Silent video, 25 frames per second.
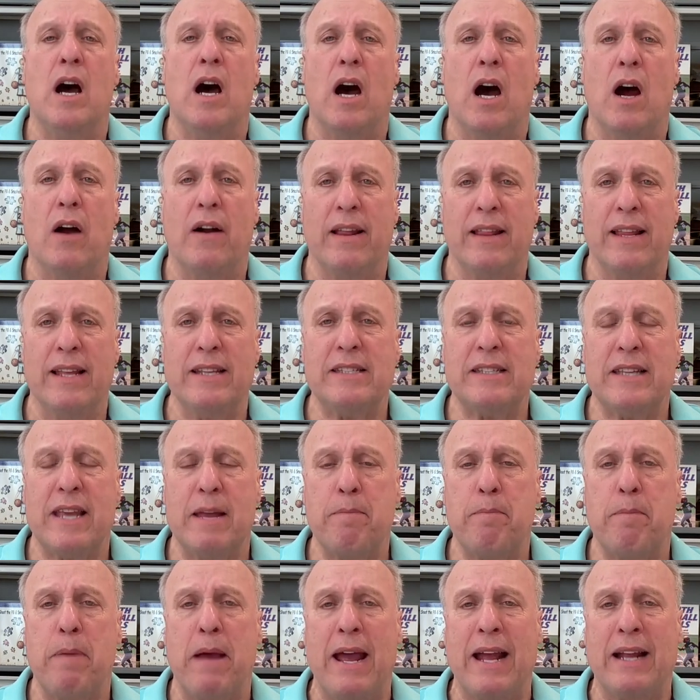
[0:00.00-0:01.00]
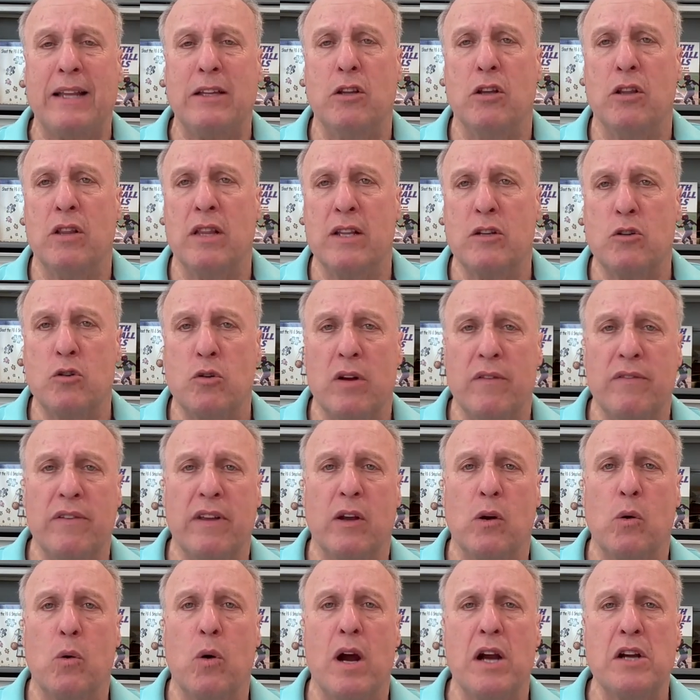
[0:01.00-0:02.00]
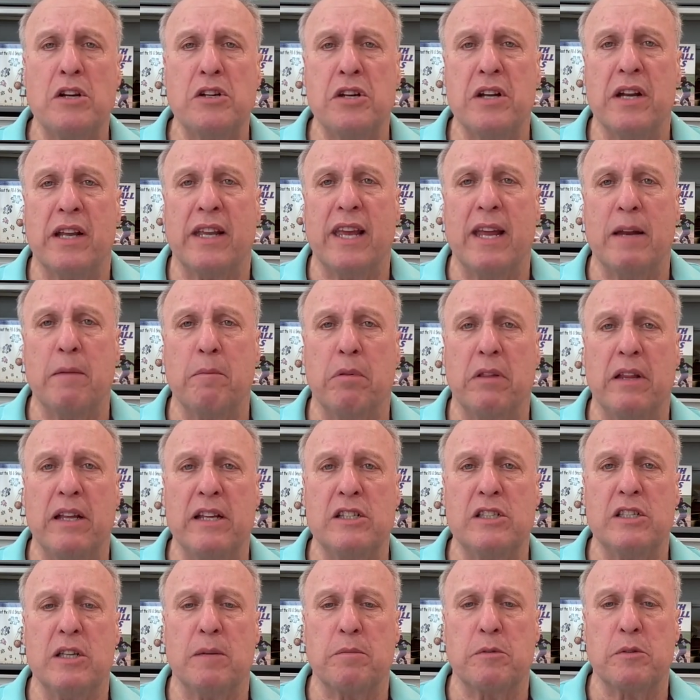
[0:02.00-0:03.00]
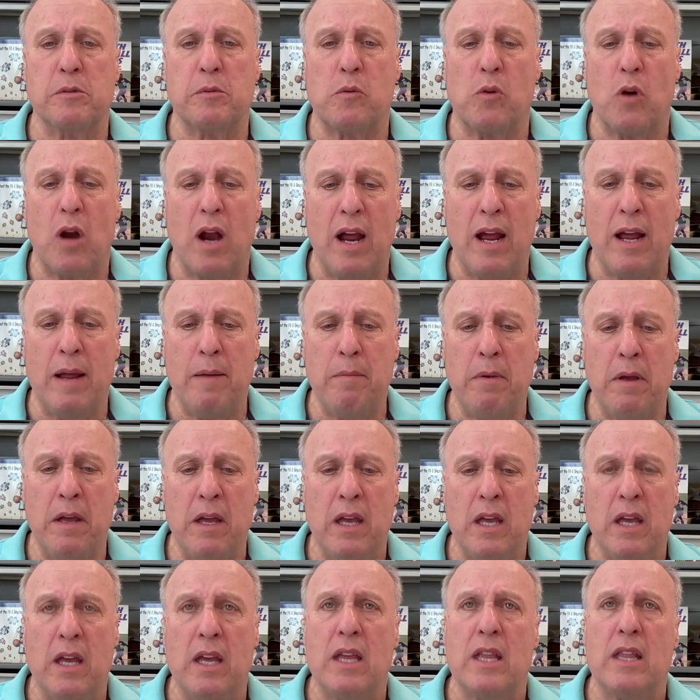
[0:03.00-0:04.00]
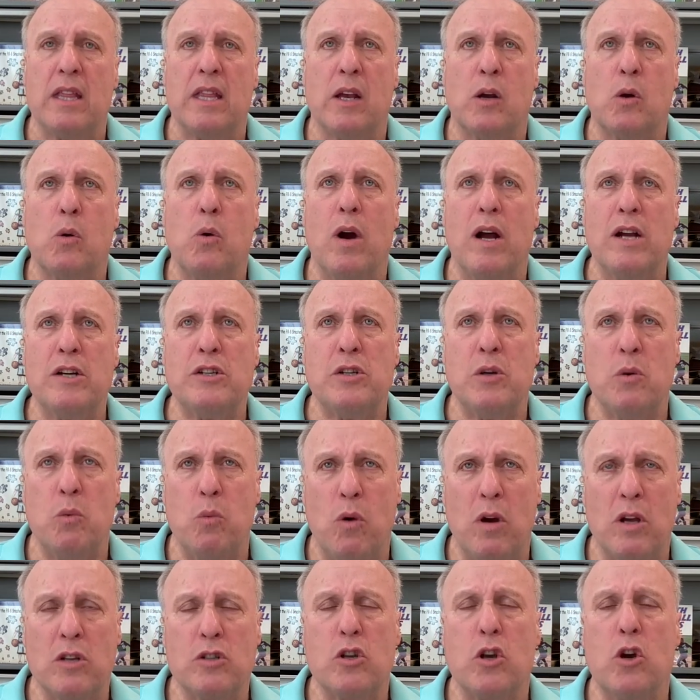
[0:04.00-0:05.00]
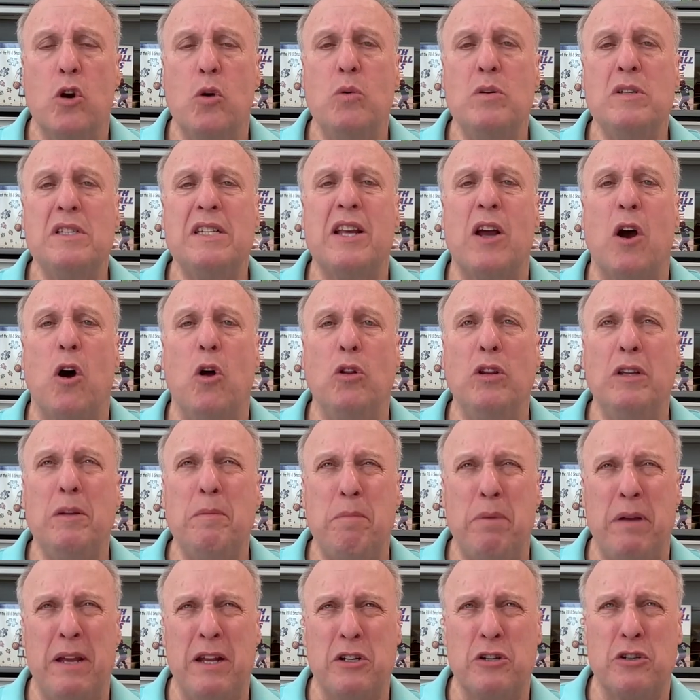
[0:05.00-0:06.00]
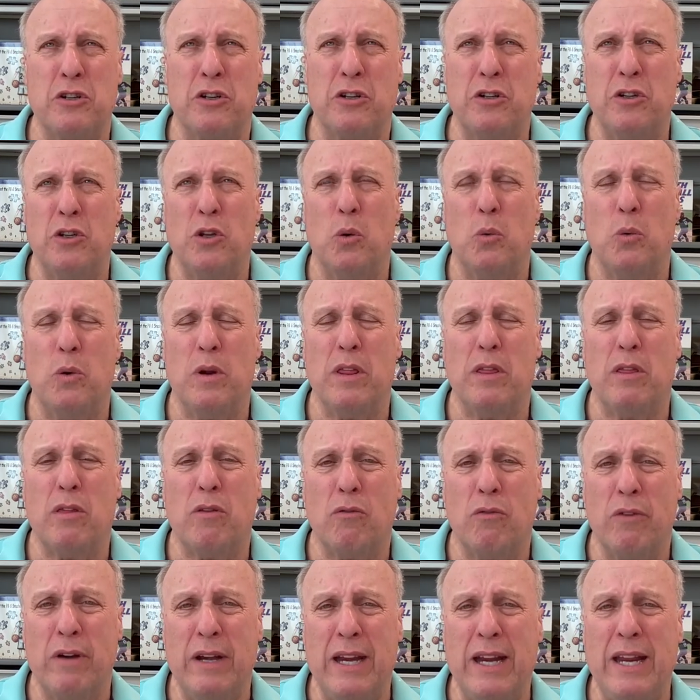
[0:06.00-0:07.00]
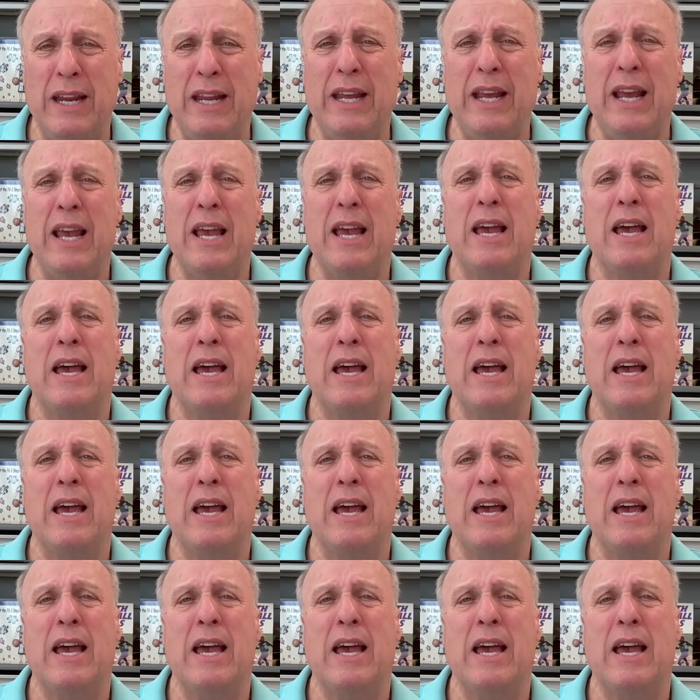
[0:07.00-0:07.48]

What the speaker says: All right, let's get back to the trivia question. Again, please subscribe. The question was, who was the only pitcher to win 3